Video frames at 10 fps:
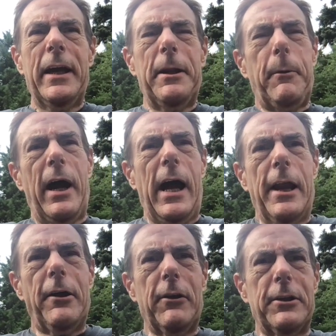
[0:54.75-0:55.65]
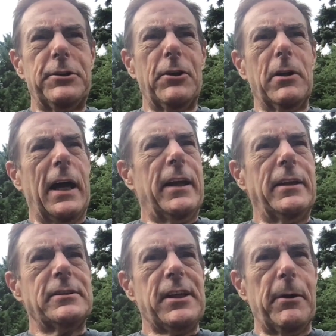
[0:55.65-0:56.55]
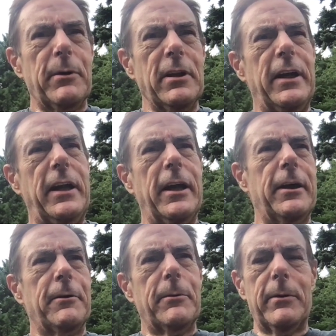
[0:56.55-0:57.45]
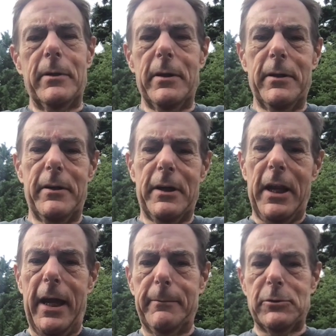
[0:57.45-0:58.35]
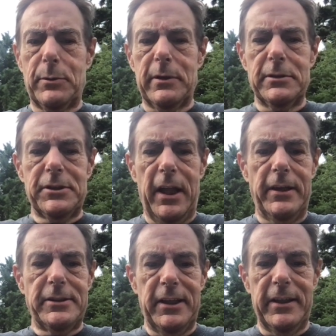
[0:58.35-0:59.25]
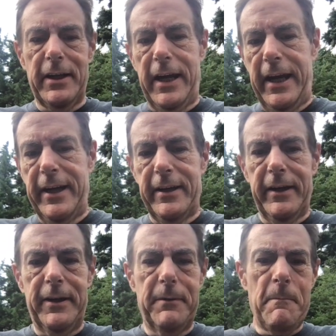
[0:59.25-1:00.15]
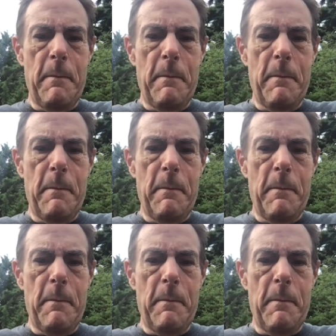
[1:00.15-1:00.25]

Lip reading: Anyway, I know the two ladies that were leading it, their names were Stacy and Carrie.